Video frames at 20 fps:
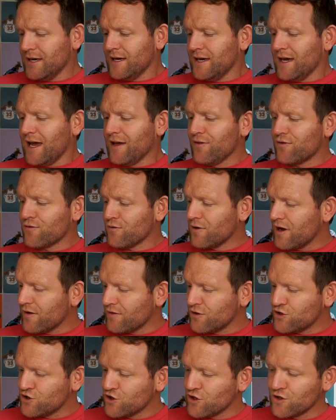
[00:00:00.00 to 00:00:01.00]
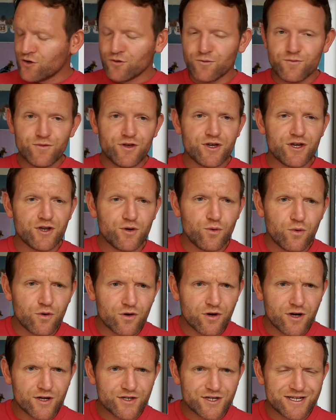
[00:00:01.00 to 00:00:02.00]
and throughout the journal you can
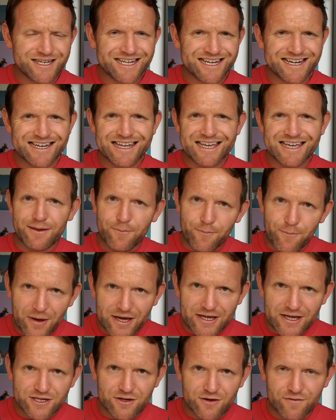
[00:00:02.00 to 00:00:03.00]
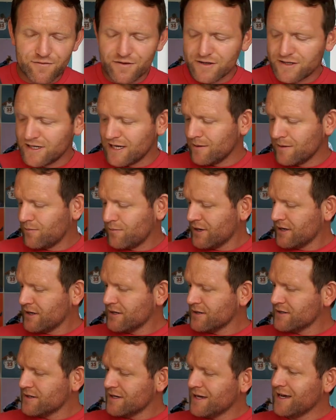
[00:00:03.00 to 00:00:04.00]
organize your technique based off the 10
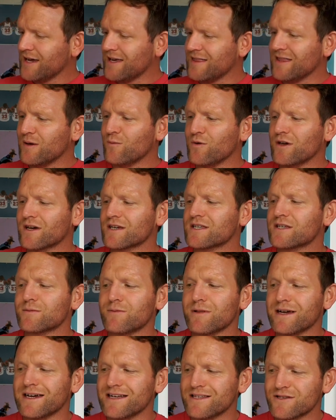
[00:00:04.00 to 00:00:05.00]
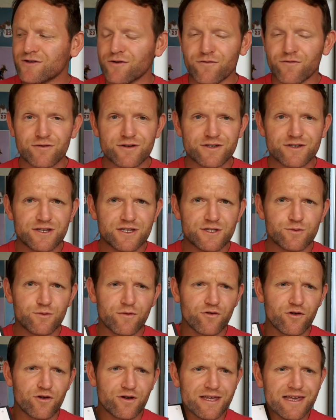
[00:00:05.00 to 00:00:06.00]
pillars, and then we explain. So for instance, we've
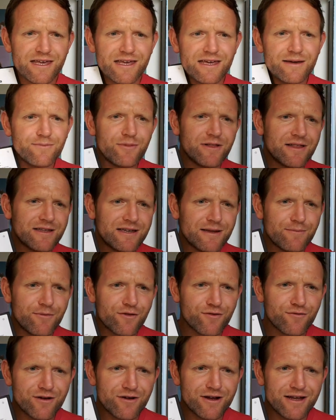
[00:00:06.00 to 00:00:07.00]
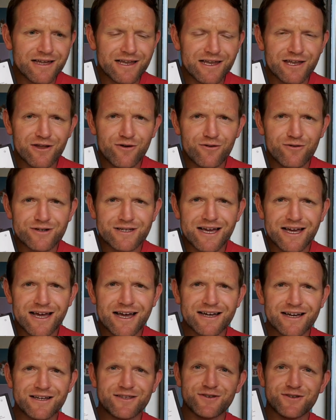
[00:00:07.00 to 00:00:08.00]
got here pillar number 3, long
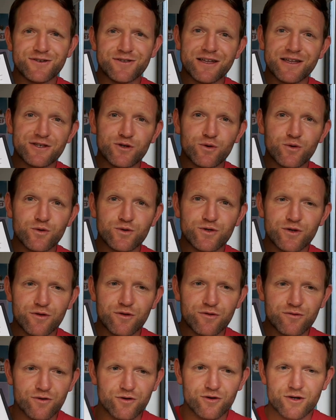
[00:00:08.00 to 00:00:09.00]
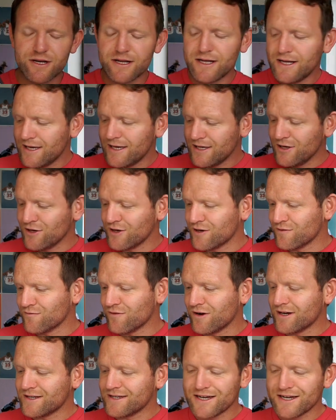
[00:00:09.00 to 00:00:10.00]
target, so that talks you through it. You can
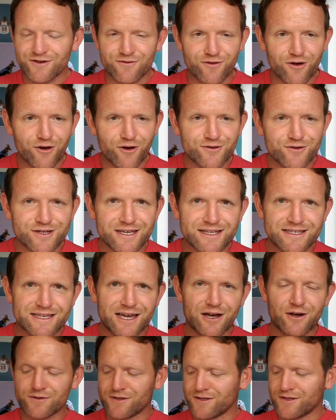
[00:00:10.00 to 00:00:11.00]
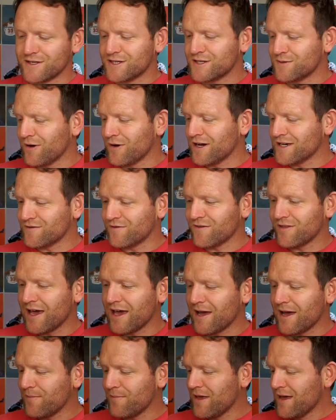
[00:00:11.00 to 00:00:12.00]
write down your own details, there's space for that.